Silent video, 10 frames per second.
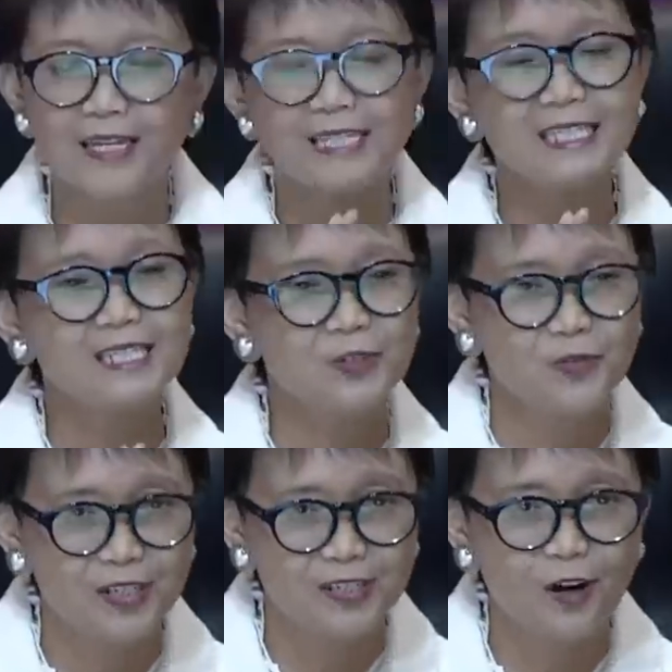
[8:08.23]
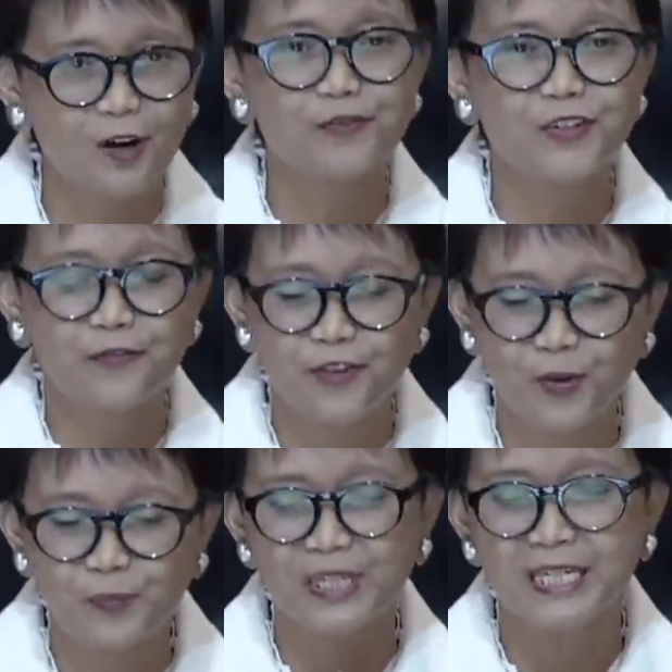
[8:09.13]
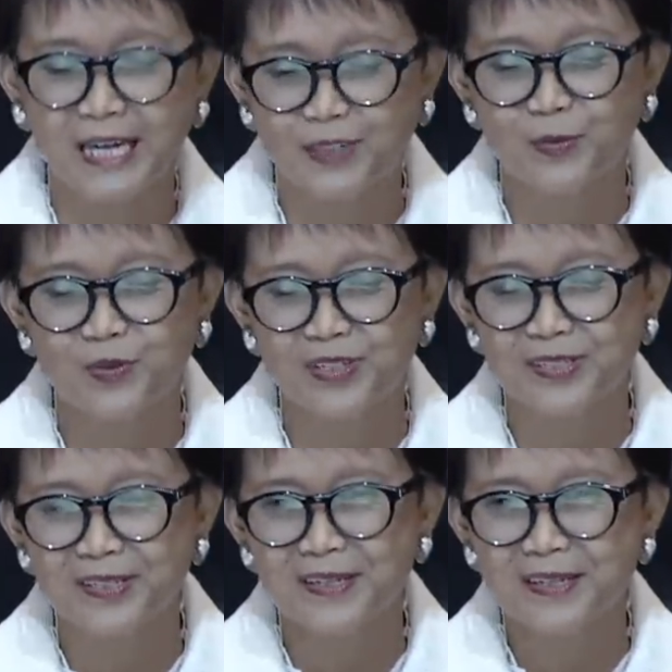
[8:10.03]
and interests of developing countries.